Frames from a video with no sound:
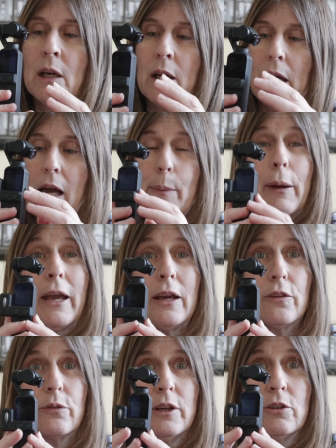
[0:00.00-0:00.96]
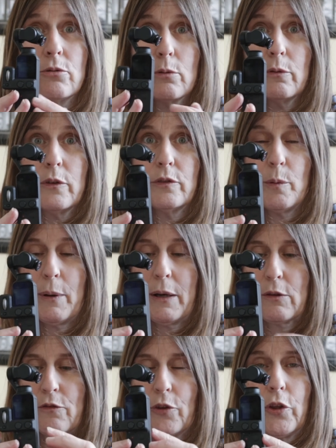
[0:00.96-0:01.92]
I paid
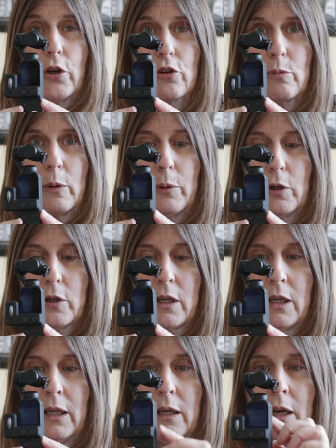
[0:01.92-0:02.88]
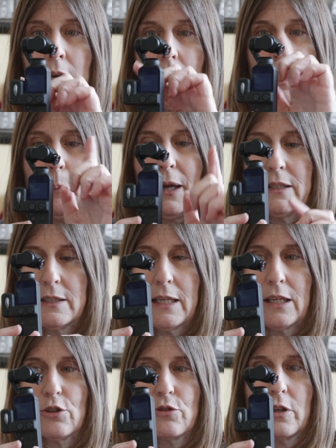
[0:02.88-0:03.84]
£350 for the Osmo Pocket. I paid an
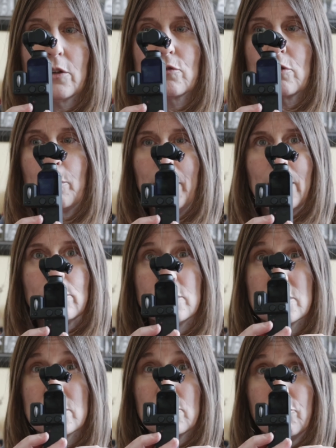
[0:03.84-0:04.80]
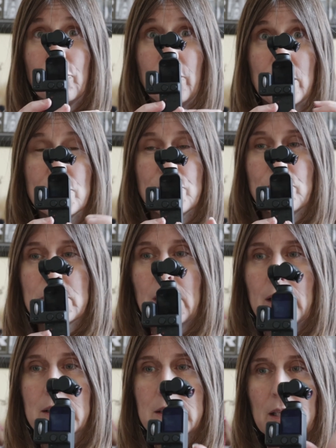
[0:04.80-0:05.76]
extra £100 for these
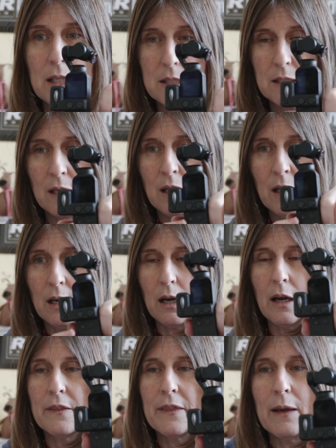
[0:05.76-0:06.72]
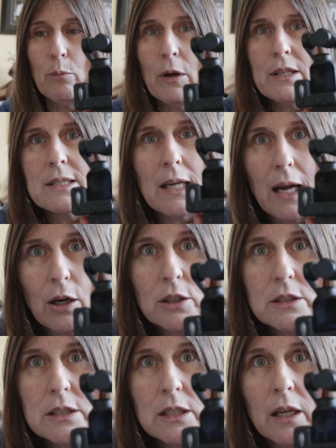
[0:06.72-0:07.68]
utilities. I then went
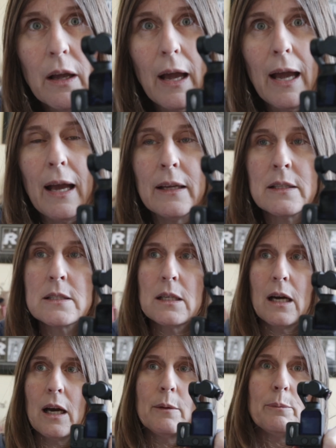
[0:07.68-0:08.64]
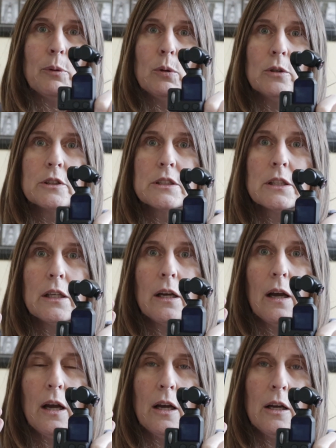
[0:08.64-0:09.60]
out and I bought
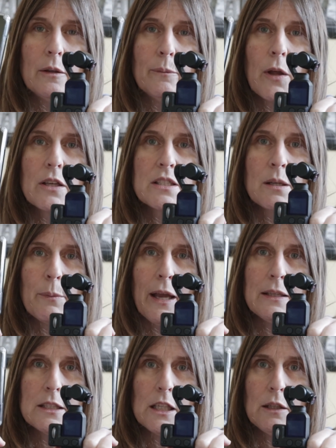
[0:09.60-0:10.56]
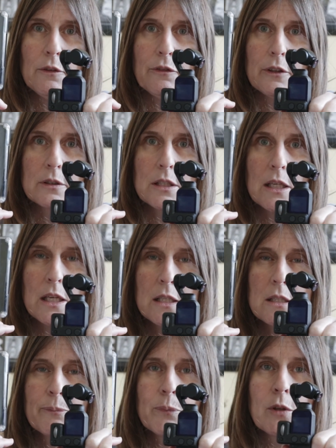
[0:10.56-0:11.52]
some ND
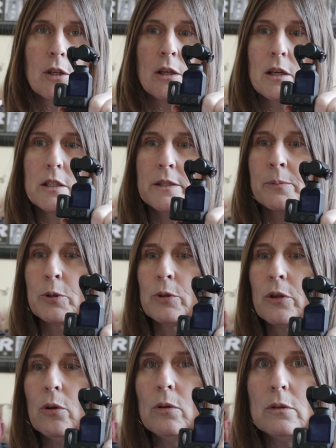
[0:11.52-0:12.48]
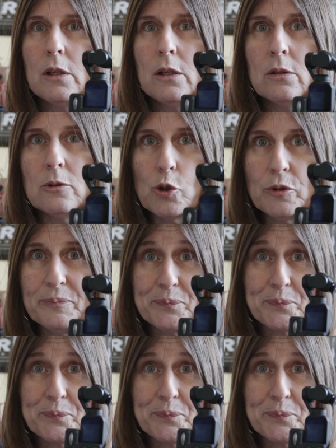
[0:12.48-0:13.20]
filters. So all in all,